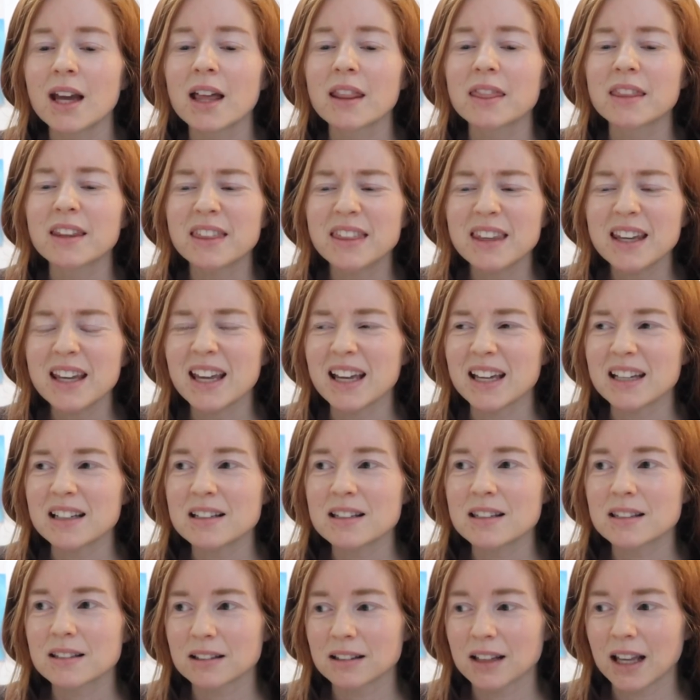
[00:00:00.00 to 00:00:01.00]
the thing
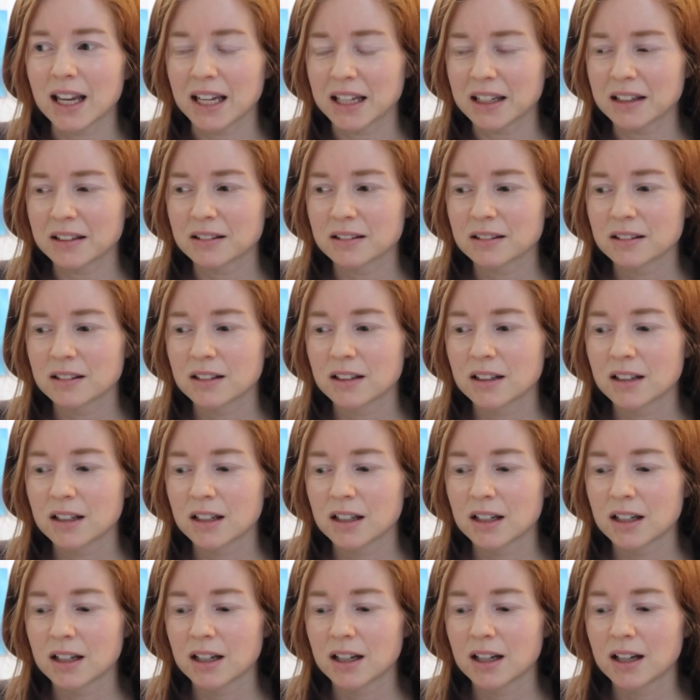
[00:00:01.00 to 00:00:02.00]
is, like,
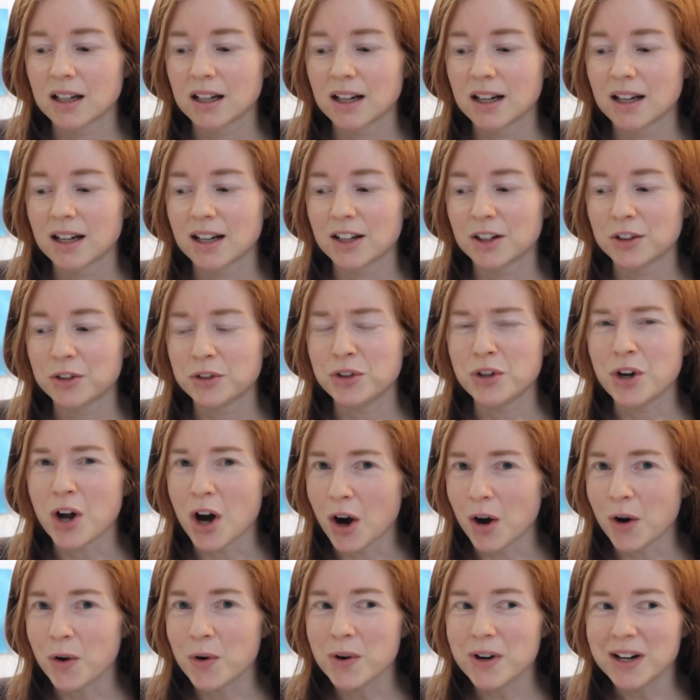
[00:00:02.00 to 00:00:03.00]

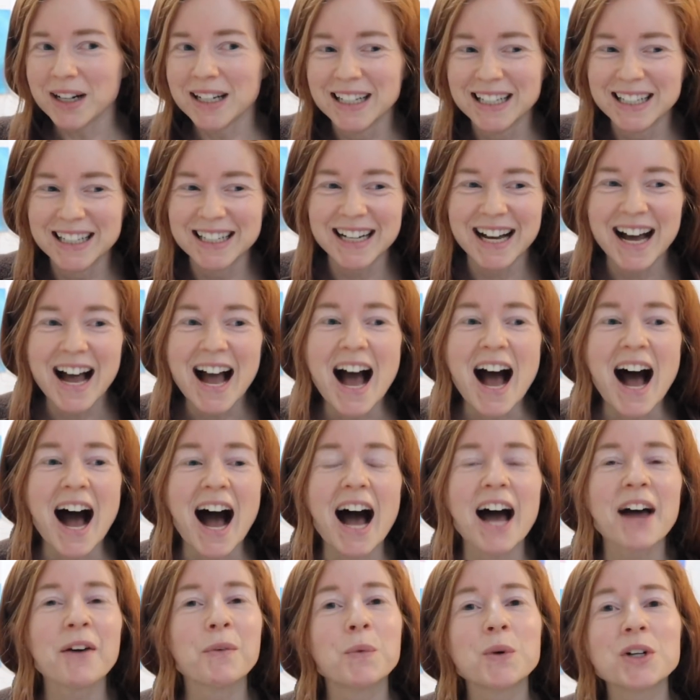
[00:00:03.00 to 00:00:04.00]
no,
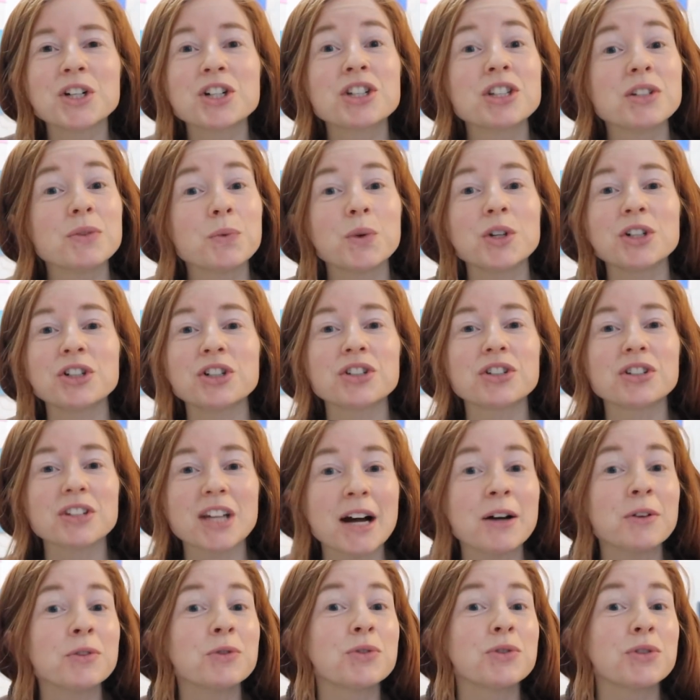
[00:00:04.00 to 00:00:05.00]
which
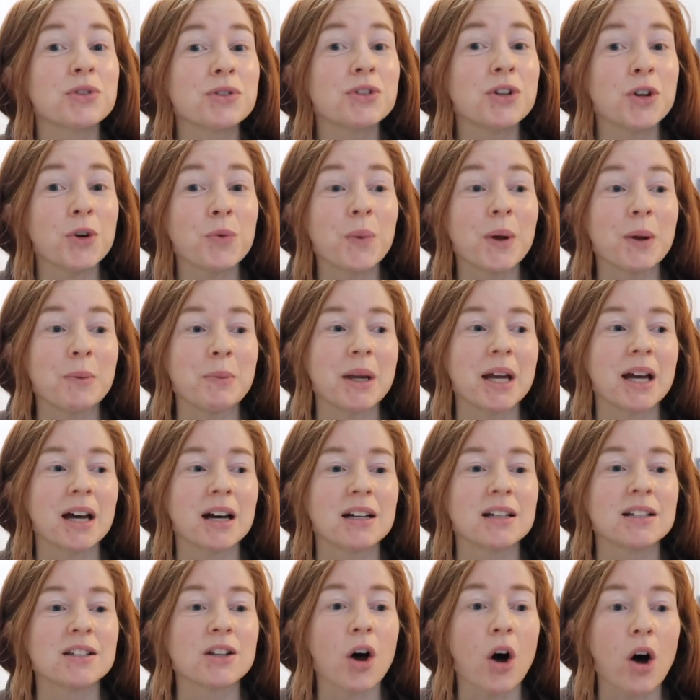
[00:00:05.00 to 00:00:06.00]
sounds stupid
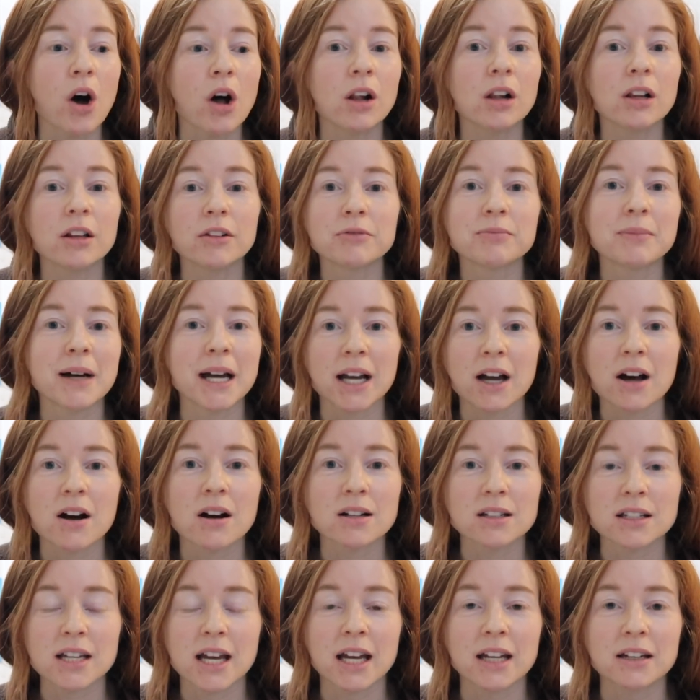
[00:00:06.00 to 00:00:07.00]
because all of my
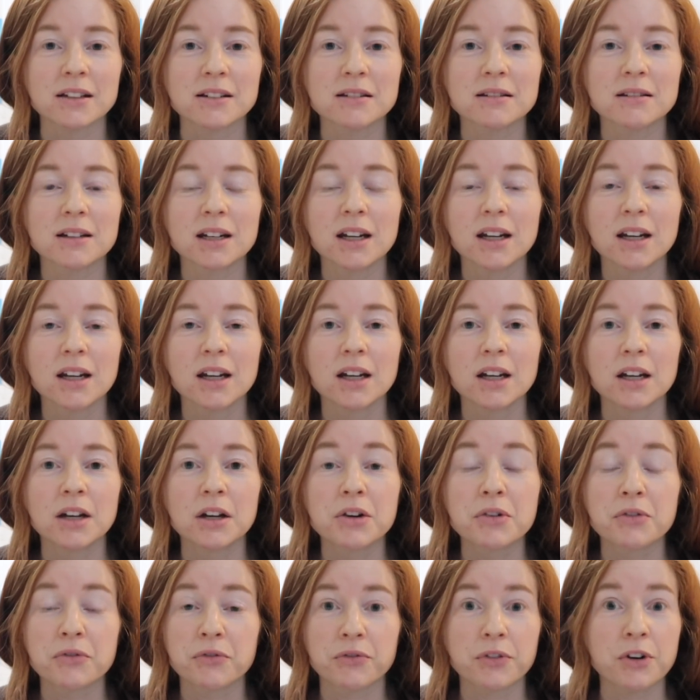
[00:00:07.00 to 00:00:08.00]
content
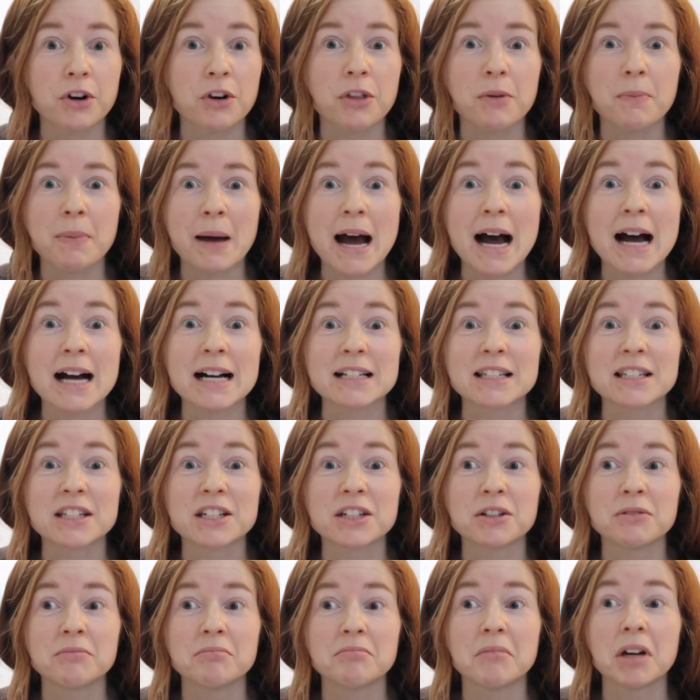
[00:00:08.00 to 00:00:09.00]
for the
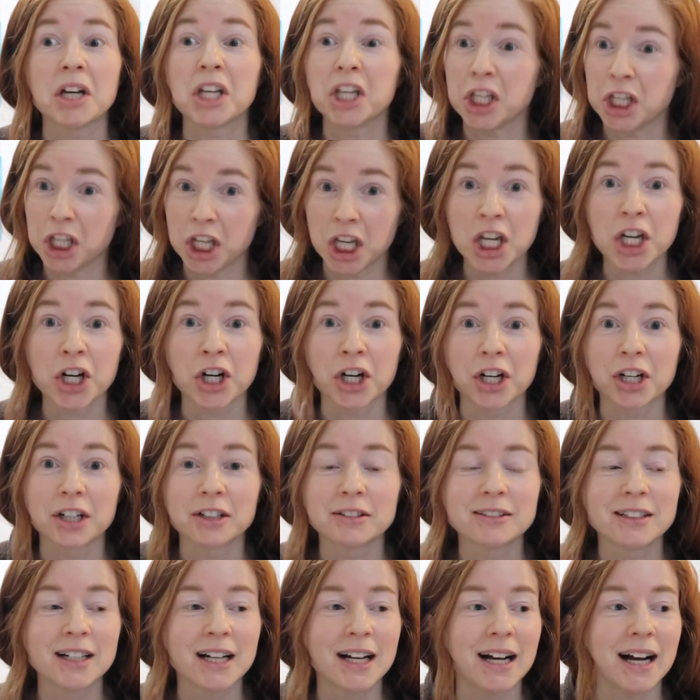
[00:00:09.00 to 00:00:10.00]
past
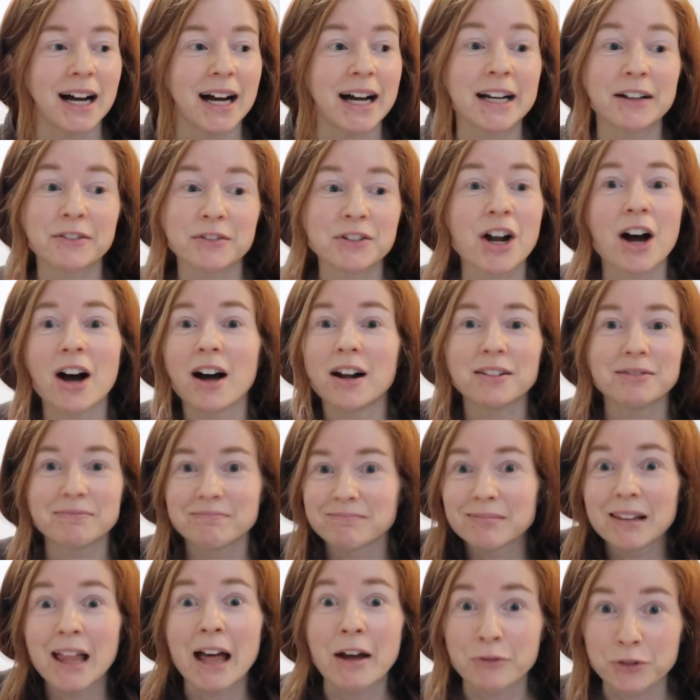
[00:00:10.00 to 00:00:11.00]
year, I have not
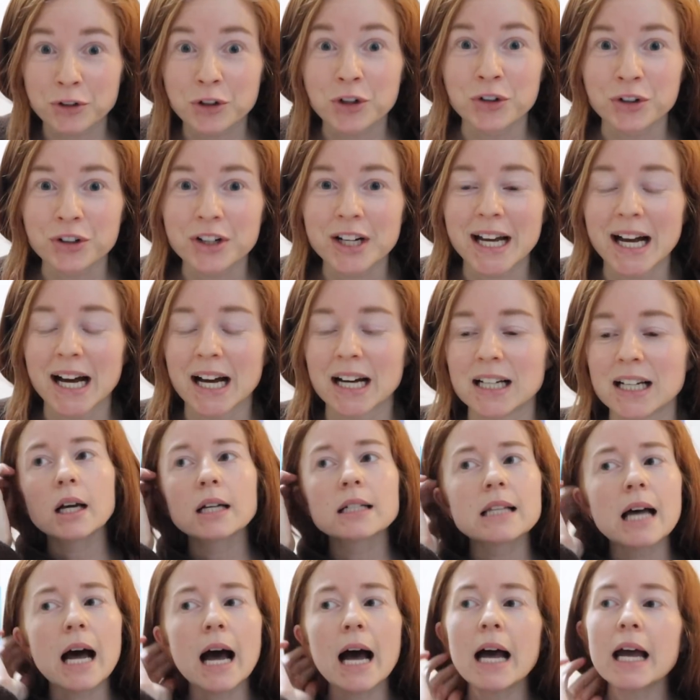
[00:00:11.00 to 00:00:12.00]
left Korea,
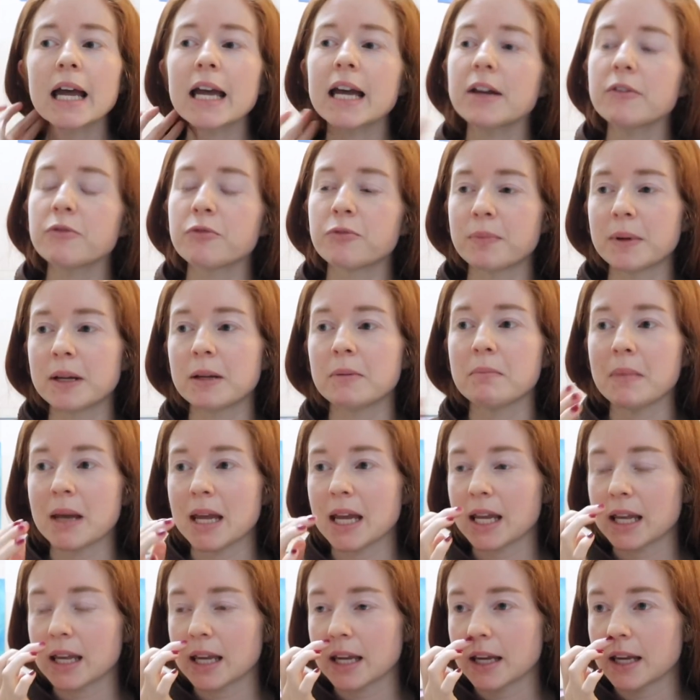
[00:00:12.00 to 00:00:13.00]
because I have been
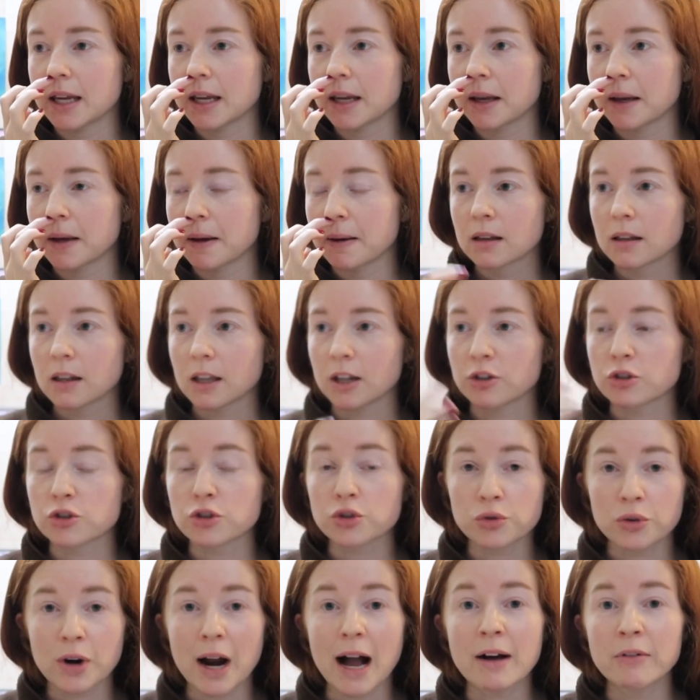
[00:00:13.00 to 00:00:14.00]
making like
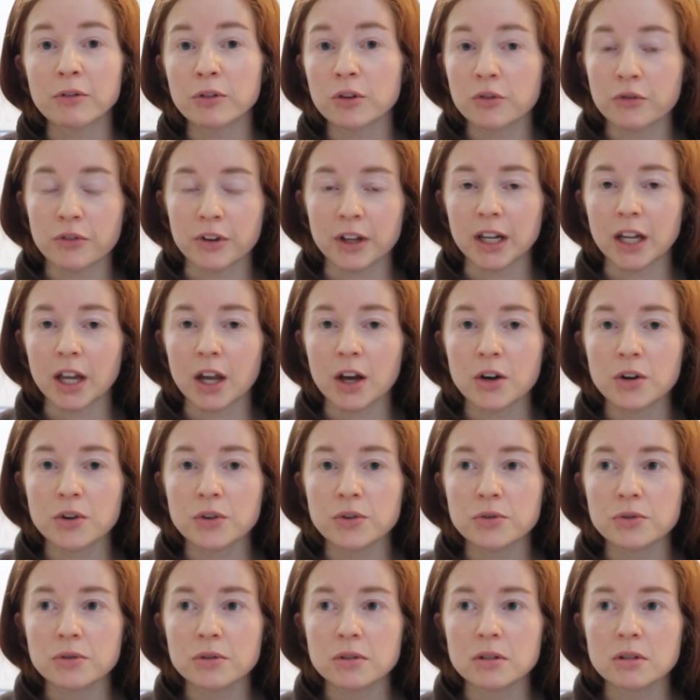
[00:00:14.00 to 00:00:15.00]
travel
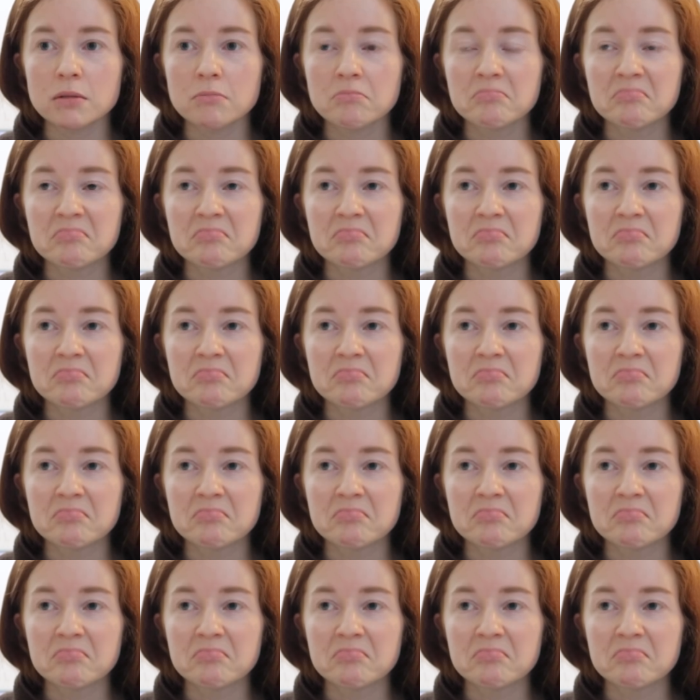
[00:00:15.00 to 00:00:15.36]
videos